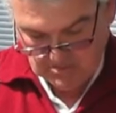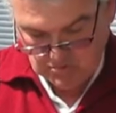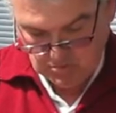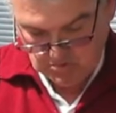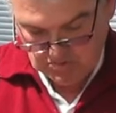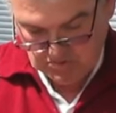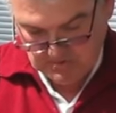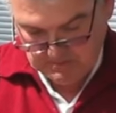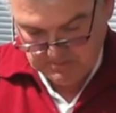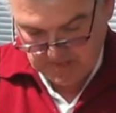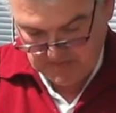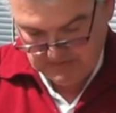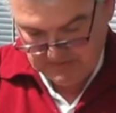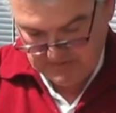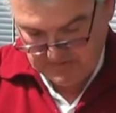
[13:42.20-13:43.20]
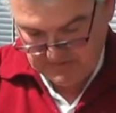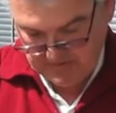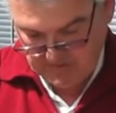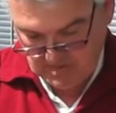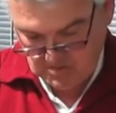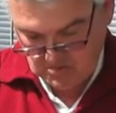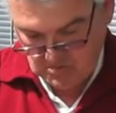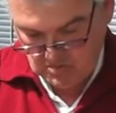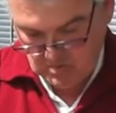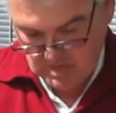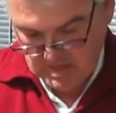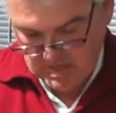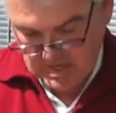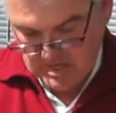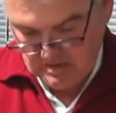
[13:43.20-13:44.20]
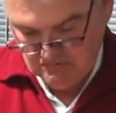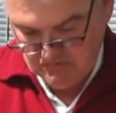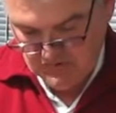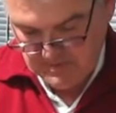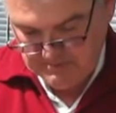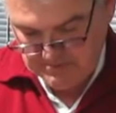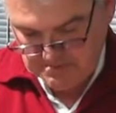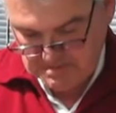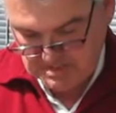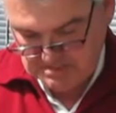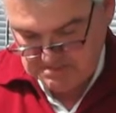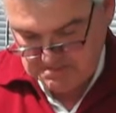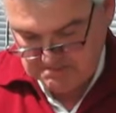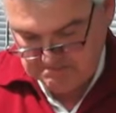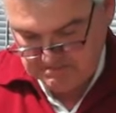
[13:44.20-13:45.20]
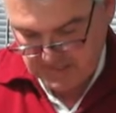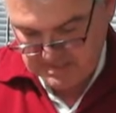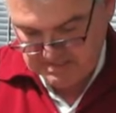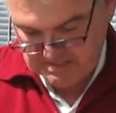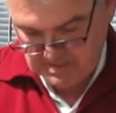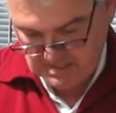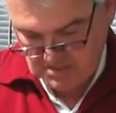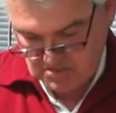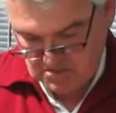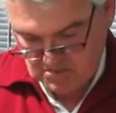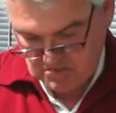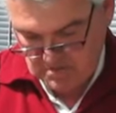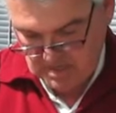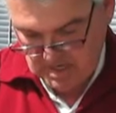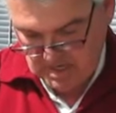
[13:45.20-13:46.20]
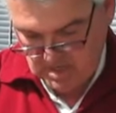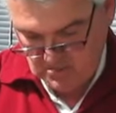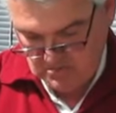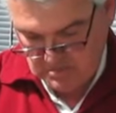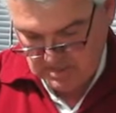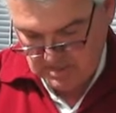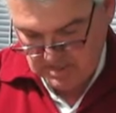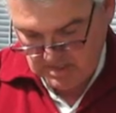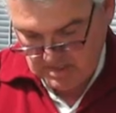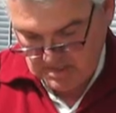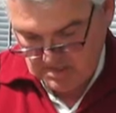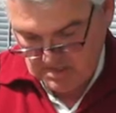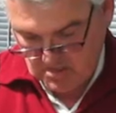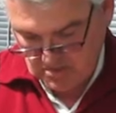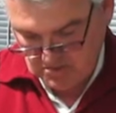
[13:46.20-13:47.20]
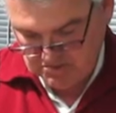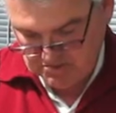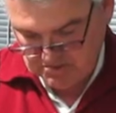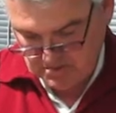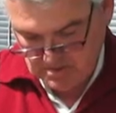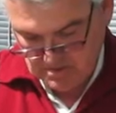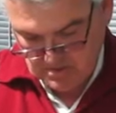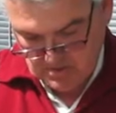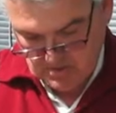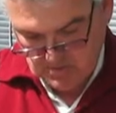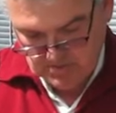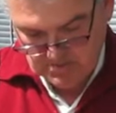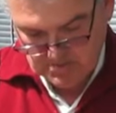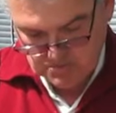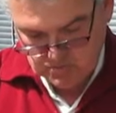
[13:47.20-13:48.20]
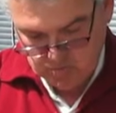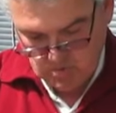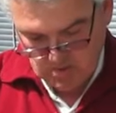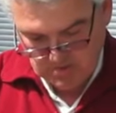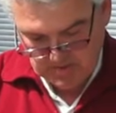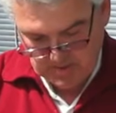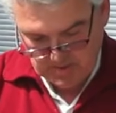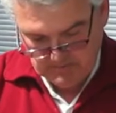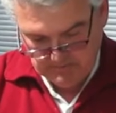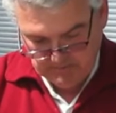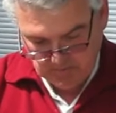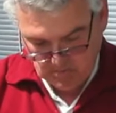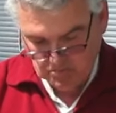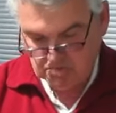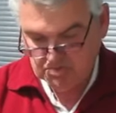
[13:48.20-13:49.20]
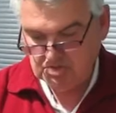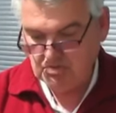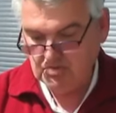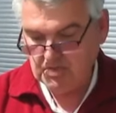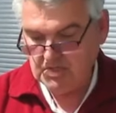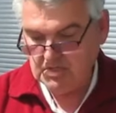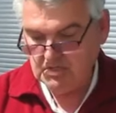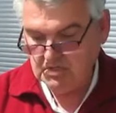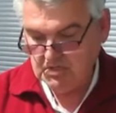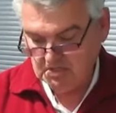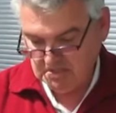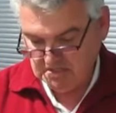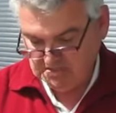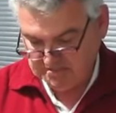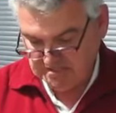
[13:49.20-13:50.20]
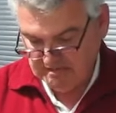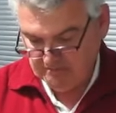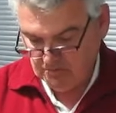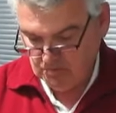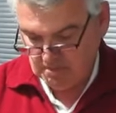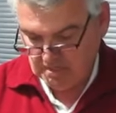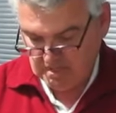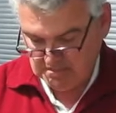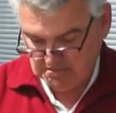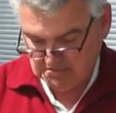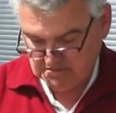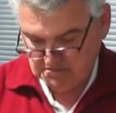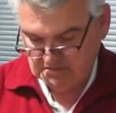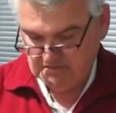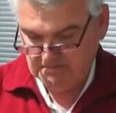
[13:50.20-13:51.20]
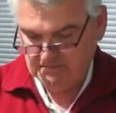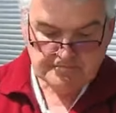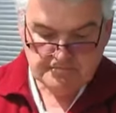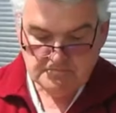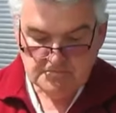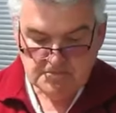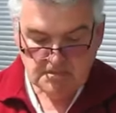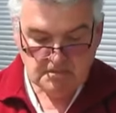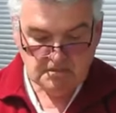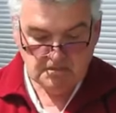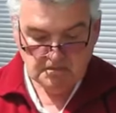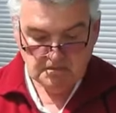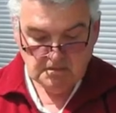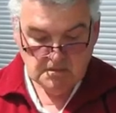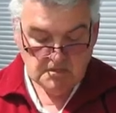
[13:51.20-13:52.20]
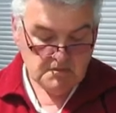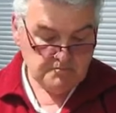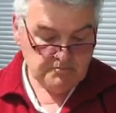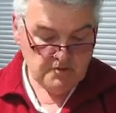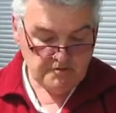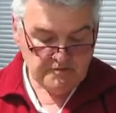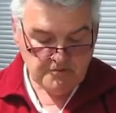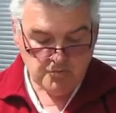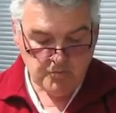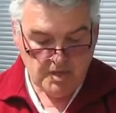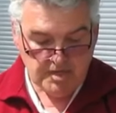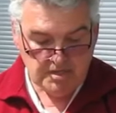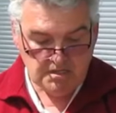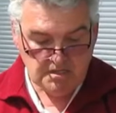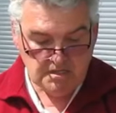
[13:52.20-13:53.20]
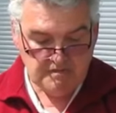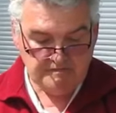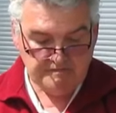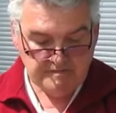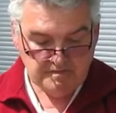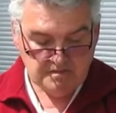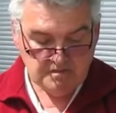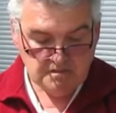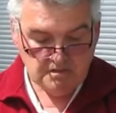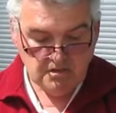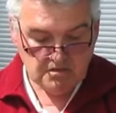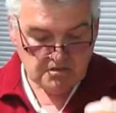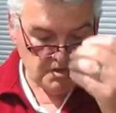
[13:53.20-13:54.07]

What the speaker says: what you pay for the vehicle and represents the basic unit only cost, which is what the import duty is levelled against. Proof of where you live, like I